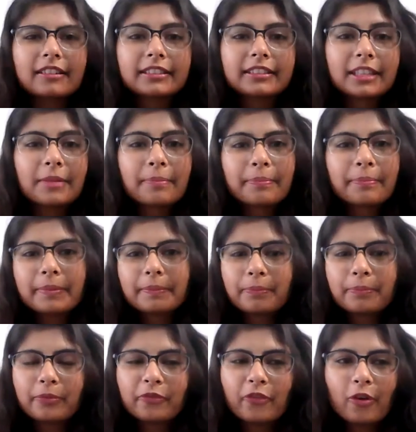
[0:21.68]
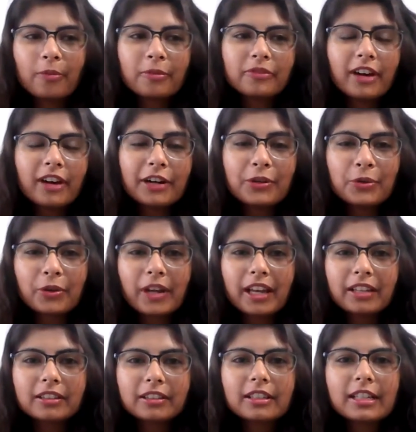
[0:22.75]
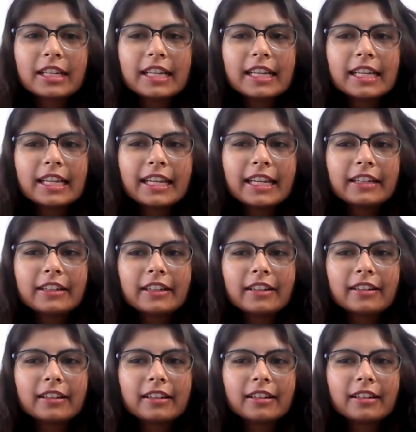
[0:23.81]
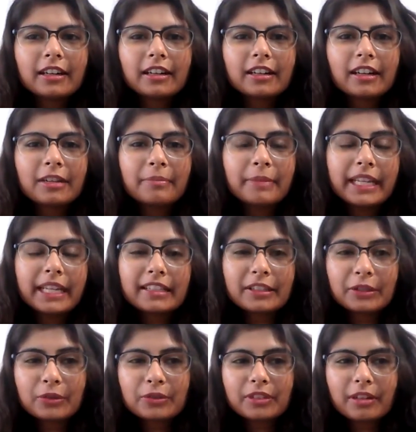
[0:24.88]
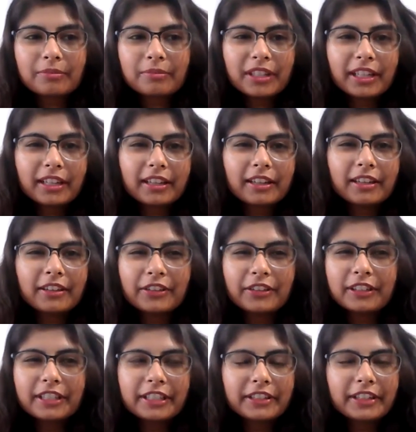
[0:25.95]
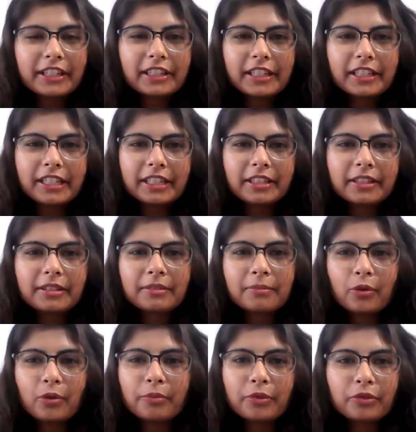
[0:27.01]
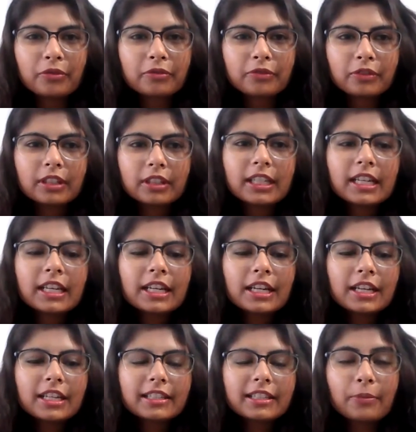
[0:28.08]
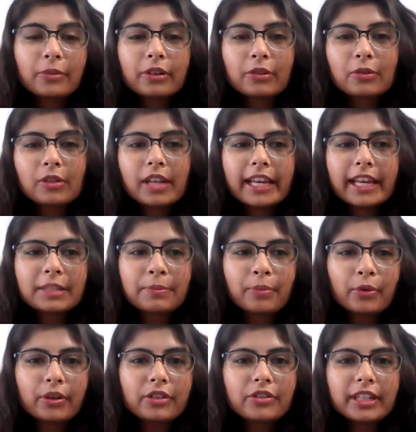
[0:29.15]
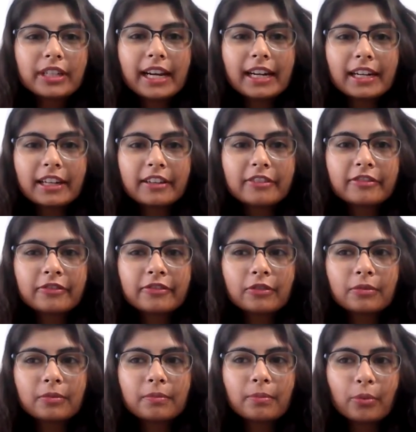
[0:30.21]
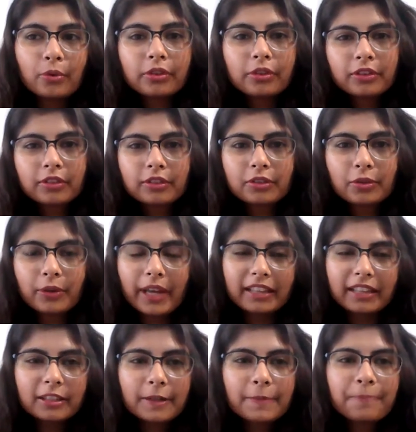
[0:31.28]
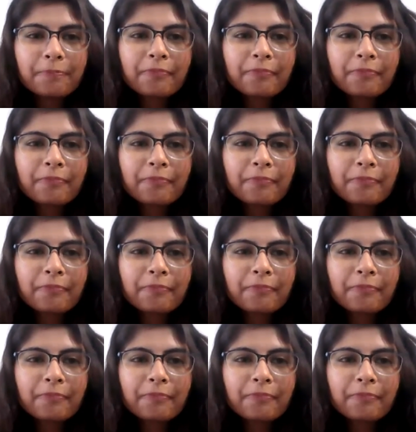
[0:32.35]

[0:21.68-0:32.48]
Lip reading: some form of art together, it culminates into something really, really more beautiful. Someone who likes poetry and love both together,